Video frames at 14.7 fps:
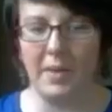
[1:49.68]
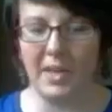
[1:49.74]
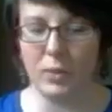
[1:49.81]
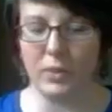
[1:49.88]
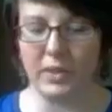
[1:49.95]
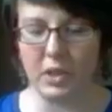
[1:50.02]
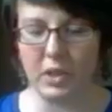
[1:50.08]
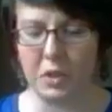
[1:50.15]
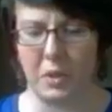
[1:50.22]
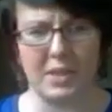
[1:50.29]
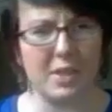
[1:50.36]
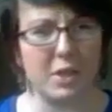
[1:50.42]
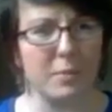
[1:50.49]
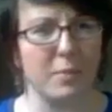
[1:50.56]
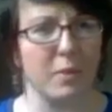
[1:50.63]
About a week ago, I
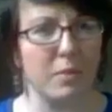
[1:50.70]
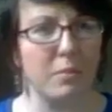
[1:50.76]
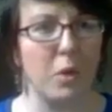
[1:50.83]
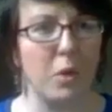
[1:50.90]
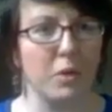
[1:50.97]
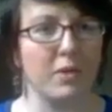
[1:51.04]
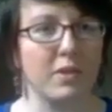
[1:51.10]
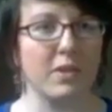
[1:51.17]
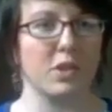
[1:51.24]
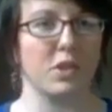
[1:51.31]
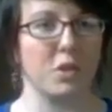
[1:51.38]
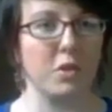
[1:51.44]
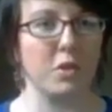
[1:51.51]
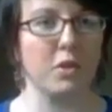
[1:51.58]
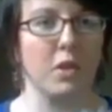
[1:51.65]
started promoting this
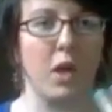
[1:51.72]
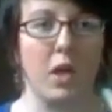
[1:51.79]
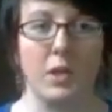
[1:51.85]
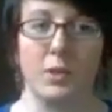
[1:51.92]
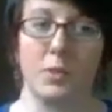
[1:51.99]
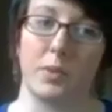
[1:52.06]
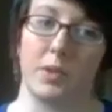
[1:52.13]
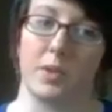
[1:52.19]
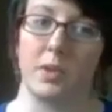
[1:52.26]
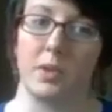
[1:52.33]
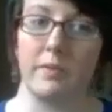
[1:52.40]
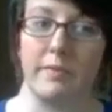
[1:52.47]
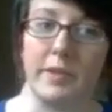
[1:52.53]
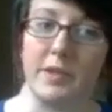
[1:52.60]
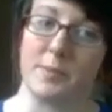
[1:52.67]
shirt on Twitter
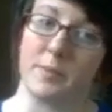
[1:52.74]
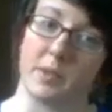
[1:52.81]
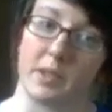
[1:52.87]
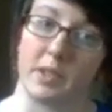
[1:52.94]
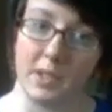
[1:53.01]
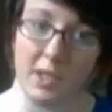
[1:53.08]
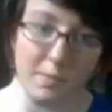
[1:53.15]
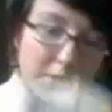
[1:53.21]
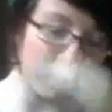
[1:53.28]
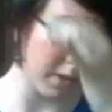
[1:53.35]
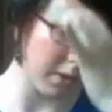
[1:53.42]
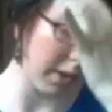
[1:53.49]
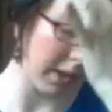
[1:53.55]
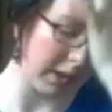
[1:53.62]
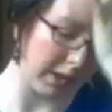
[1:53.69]
and Facebook and
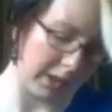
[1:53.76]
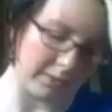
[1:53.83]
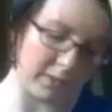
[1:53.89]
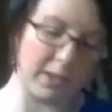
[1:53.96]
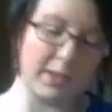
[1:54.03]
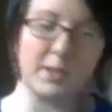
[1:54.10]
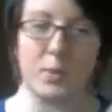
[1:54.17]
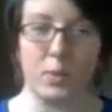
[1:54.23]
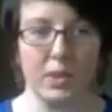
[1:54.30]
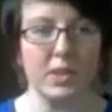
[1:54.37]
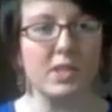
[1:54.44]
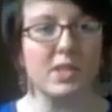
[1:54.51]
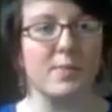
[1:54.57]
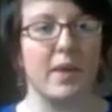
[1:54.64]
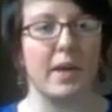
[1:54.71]
Tumblr, and I've gotten some
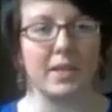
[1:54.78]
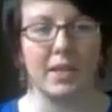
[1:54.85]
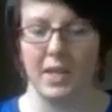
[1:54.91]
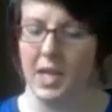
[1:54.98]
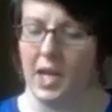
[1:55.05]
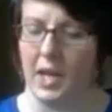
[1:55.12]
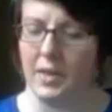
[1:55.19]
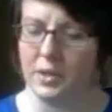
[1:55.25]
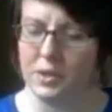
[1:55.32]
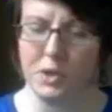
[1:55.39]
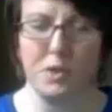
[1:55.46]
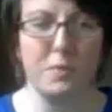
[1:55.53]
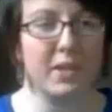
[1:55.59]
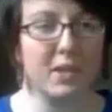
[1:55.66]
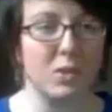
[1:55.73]
questions back. And the
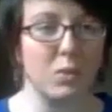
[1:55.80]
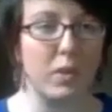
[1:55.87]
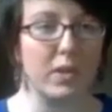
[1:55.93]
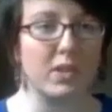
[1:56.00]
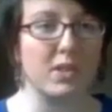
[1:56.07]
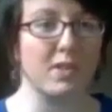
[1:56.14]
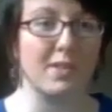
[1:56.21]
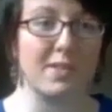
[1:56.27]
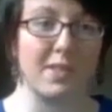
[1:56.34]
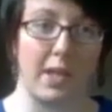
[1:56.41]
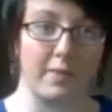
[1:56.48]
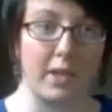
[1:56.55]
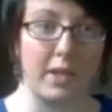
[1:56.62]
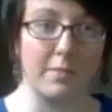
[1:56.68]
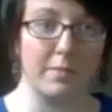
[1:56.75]
two biggest questions
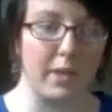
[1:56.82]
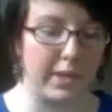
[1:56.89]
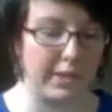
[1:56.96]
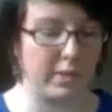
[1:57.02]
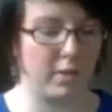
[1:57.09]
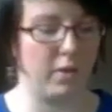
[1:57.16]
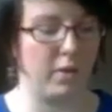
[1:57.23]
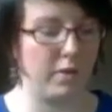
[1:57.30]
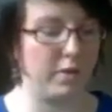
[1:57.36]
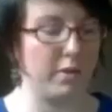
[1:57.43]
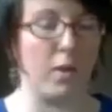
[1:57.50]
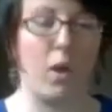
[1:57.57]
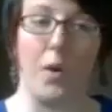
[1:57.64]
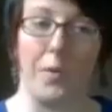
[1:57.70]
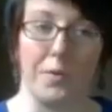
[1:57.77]
I've gotten back
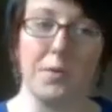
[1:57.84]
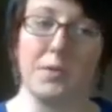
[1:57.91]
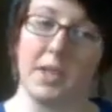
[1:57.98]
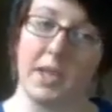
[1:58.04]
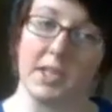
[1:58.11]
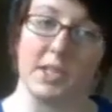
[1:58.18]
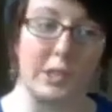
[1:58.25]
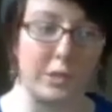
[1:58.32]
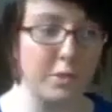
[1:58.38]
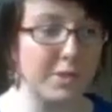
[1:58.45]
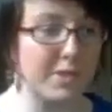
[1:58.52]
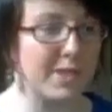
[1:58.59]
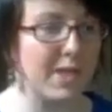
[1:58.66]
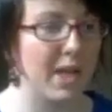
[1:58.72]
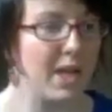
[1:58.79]
are there guys'
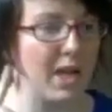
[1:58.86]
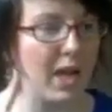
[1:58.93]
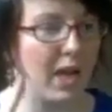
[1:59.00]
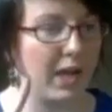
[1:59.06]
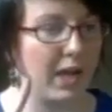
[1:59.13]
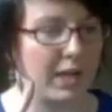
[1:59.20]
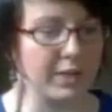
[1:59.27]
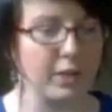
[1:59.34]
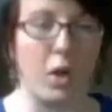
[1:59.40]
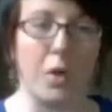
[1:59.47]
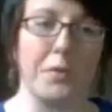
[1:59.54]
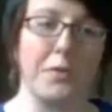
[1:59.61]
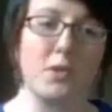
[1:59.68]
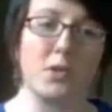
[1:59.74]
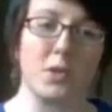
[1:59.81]
shirts, and
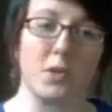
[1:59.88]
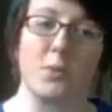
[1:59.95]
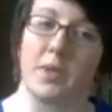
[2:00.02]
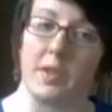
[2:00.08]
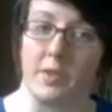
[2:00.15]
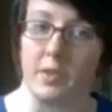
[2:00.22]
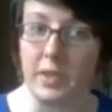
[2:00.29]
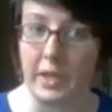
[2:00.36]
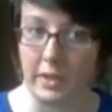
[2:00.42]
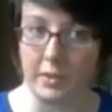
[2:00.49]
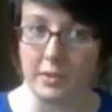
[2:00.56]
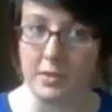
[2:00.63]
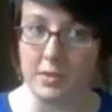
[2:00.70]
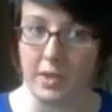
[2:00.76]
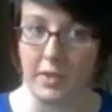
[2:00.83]
are there shirts with other
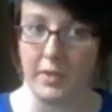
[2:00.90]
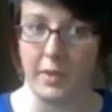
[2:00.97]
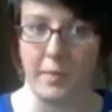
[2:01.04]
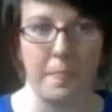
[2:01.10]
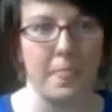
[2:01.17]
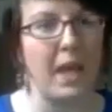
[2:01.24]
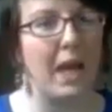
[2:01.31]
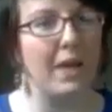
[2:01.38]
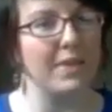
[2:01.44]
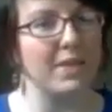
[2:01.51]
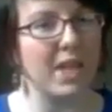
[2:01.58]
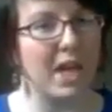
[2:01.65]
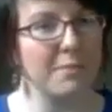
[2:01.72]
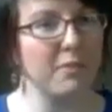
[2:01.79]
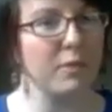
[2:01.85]
characters on them? At the
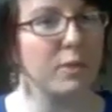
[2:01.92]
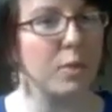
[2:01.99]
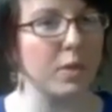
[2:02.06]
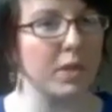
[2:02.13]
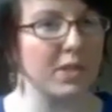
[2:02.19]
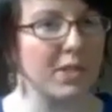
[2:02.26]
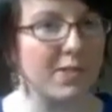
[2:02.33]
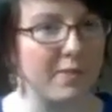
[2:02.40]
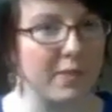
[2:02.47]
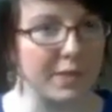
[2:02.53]
time of recording this